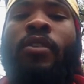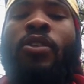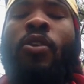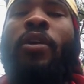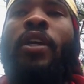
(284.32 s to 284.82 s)

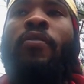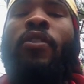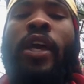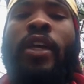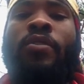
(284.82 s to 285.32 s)
So we give
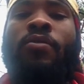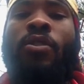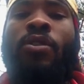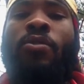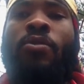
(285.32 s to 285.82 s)
thanks for
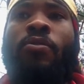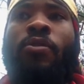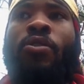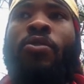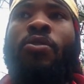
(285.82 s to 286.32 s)
you,
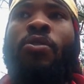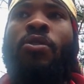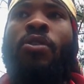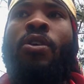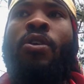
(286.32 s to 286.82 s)
for your
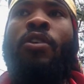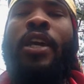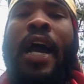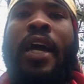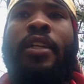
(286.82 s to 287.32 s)

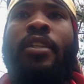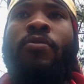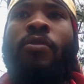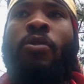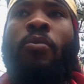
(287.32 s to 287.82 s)
guidance,
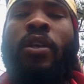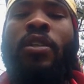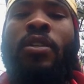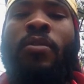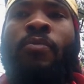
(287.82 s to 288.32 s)
for your
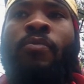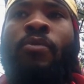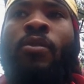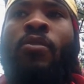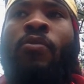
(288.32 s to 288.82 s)
wisdom,
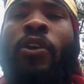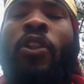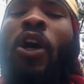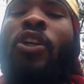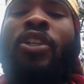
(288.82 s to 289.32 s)
for your
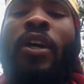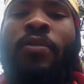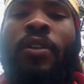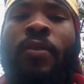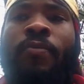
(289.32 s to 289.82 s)

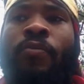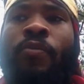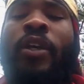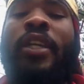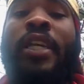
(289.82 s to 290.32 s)
longevity,
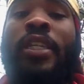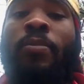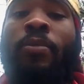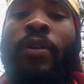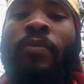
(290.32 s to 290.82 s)
for your
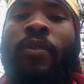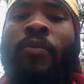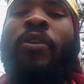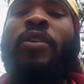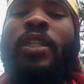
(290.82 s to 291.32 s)
discipline, and
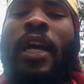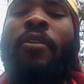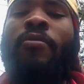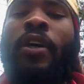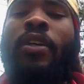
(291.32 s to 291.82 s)
for your
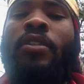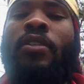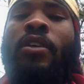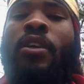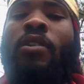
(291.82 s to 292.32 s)
sacrifice.
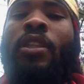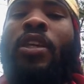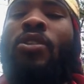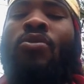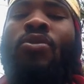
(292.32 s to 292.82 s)
We
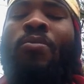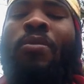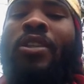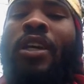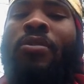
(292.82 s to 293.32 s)
thank you so
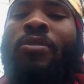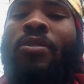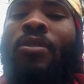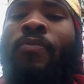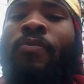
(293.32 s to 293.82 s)
much,
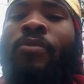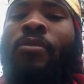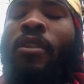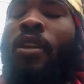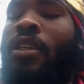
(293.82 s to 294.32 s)
elders.
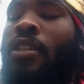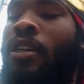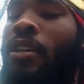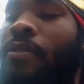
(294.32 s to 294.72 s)
Ashe.